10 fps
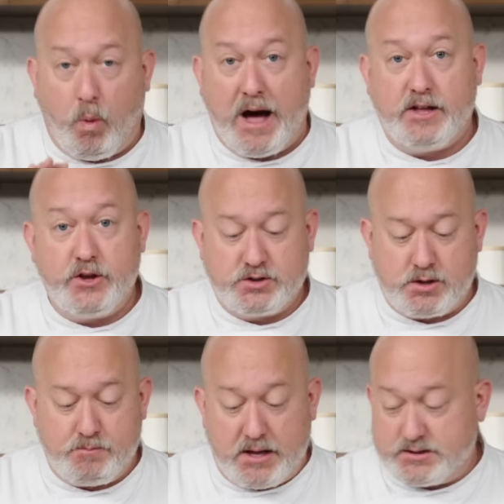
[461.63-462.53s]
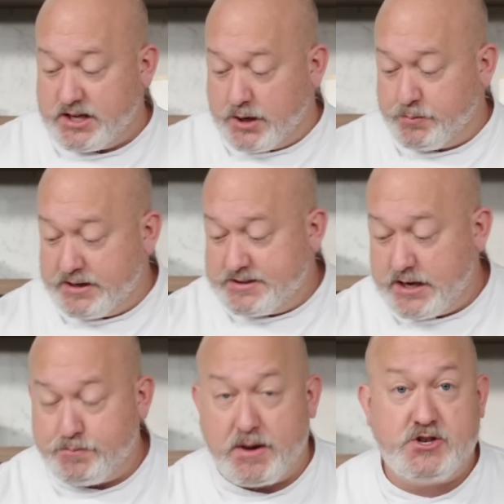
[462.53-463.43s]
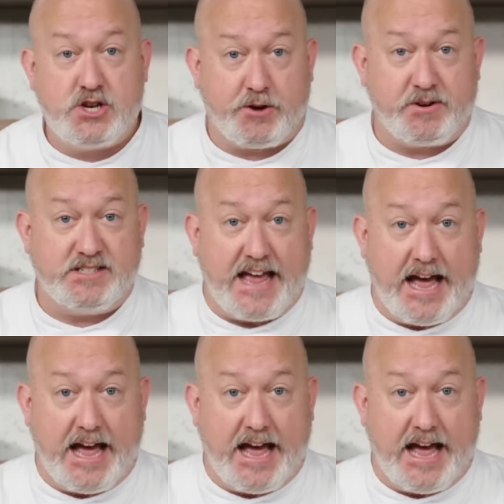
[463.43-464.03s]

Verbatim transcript: While those are melting, I'm gonna take my cherries